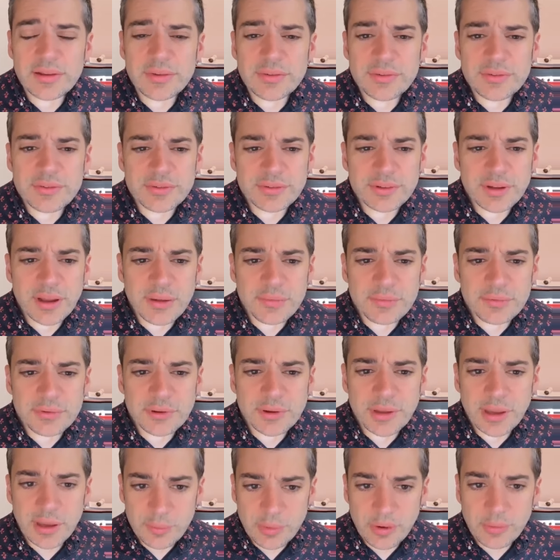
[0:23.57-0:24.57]
Stuffs,
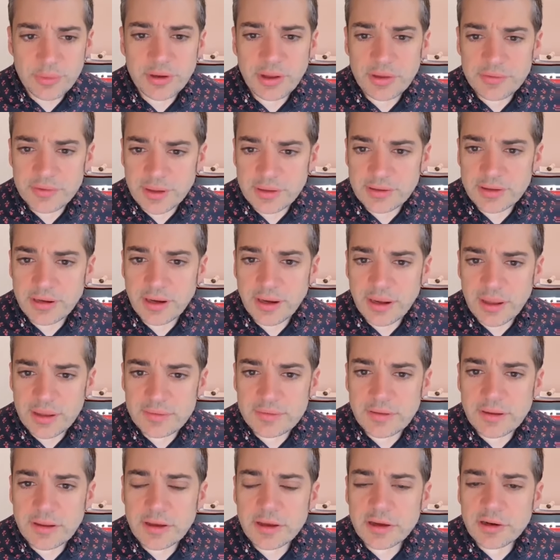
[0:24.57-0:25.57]
okay, it probably does end in an
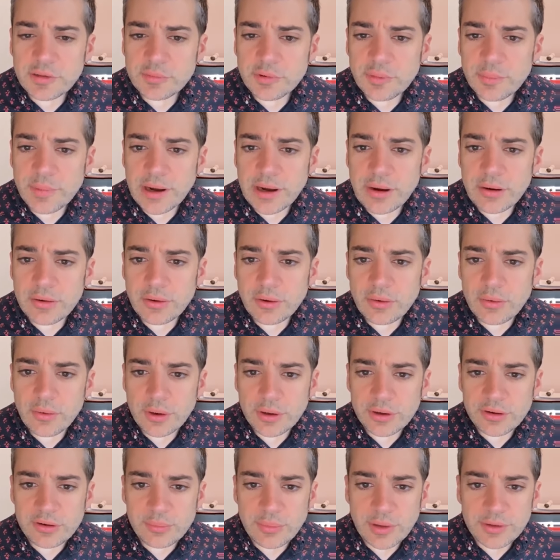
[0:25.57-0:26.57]
S. Prepared
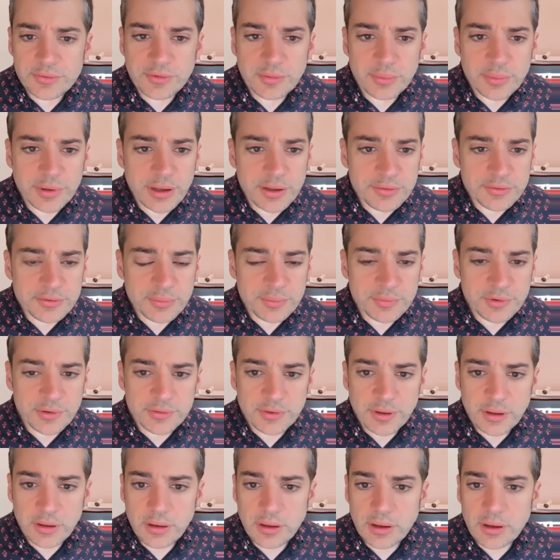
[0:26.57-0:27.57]
according to Muslim customs
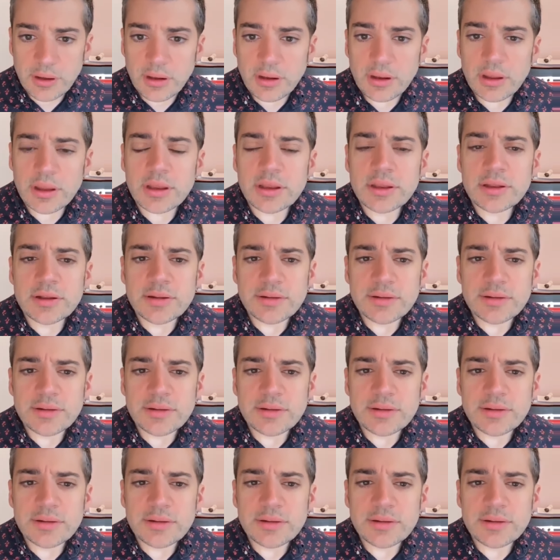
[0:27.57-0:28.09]
is halal.